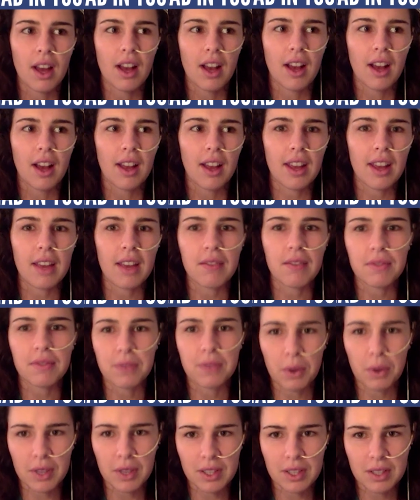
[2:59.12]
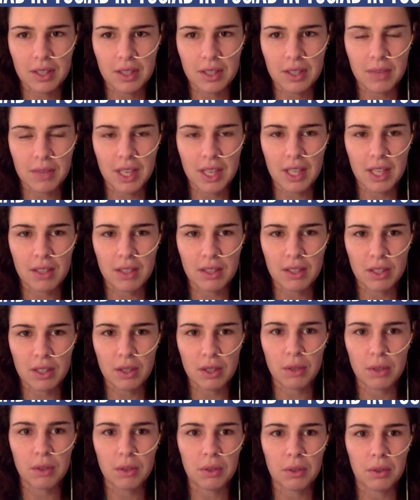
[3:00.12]
it forced me
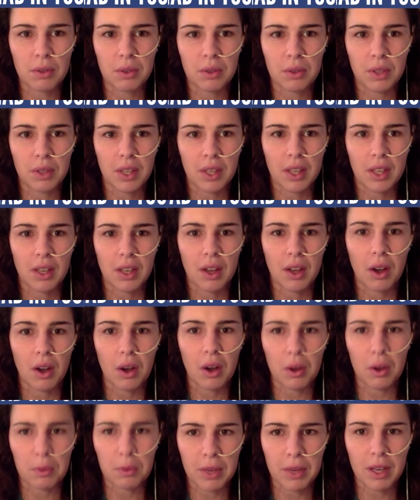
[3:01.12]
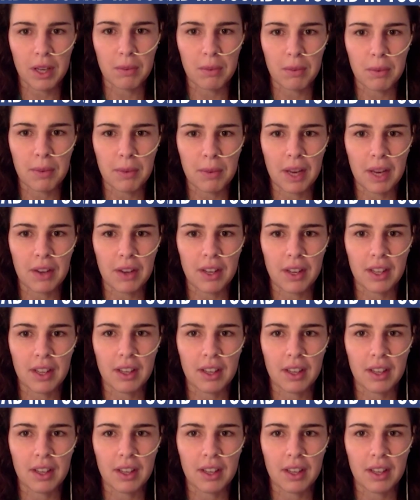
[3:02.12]
to open up about it.